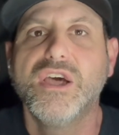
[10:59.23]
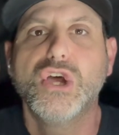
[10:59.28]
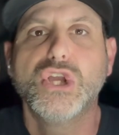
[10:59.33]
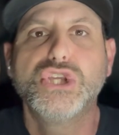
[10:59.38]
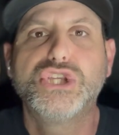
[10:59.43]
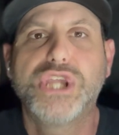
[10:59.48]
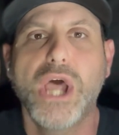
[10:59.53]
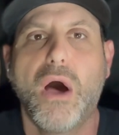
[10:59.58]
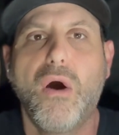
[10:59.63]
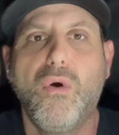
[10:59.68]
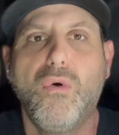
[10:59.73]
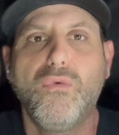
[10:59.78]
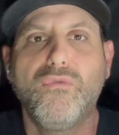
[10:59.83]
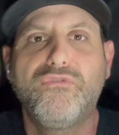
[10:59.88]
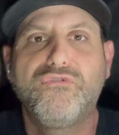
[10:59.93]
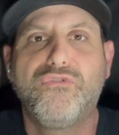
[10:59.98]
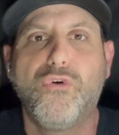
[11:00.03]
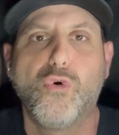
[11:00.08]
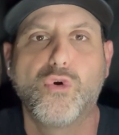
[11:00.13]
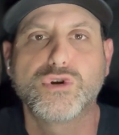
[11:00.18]
Don't
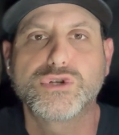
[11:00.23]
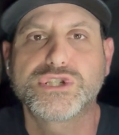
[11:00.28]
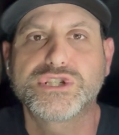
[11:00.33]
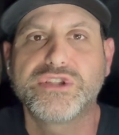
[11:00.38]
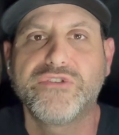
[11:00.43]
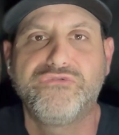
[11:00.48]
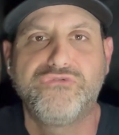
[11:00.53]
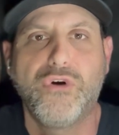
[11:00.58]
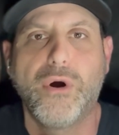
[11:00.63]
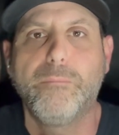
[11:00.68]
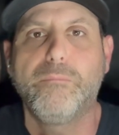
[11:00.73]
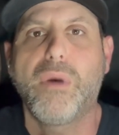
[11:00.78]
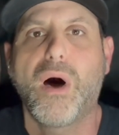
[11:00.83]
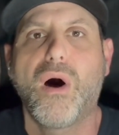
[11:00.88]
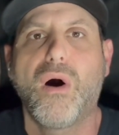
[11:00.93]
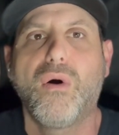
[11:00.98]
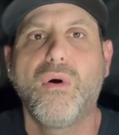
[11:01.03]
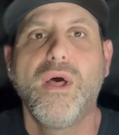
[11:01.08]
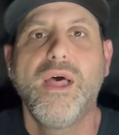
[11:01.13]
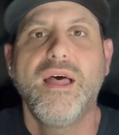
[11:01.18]
force the
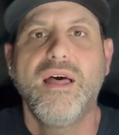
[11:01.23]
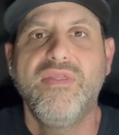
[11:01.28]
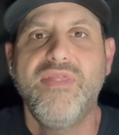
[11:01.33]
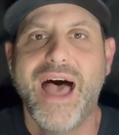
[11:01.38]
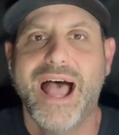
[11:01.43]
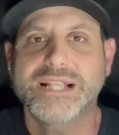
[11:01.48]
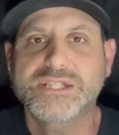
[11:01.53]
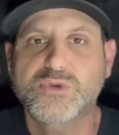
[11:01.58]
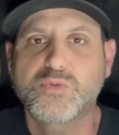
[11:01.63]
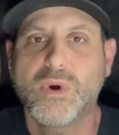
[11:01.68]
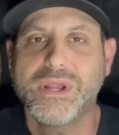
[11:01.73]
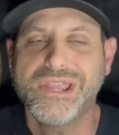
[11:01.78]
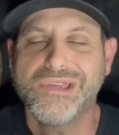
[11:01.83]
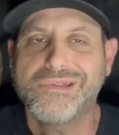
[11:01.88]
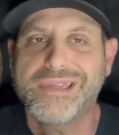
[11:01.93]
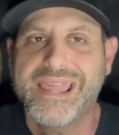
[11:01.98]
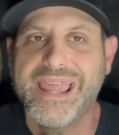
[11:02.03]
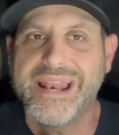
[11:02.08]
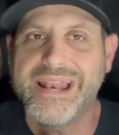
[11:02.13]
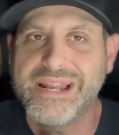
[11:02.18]
football. That's when you
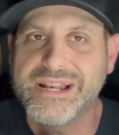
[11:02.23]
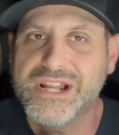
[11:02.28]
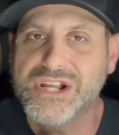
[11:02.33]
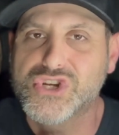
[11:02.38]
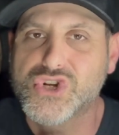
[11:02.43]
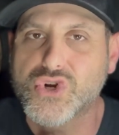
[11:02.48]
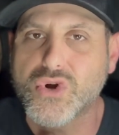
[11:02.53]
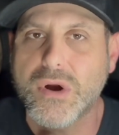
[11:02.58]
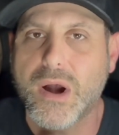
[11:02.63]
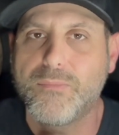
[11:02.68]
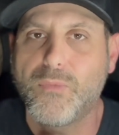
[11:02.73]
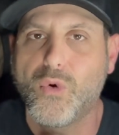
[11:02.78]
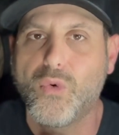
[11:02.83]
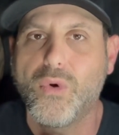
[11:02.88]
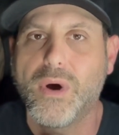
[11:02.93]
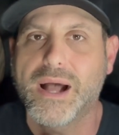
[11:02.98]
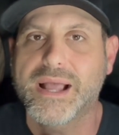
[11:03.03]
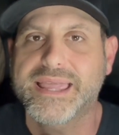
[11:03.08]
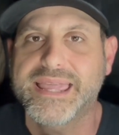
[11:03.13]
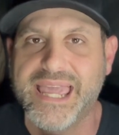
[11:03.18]
get into trouble
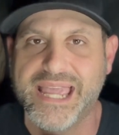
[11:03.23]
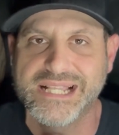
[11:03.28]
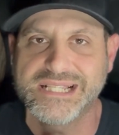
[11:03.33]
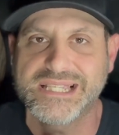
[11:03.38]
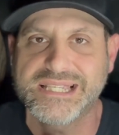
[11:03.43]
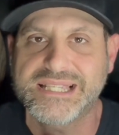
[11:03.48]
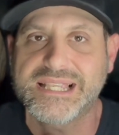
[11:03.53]
against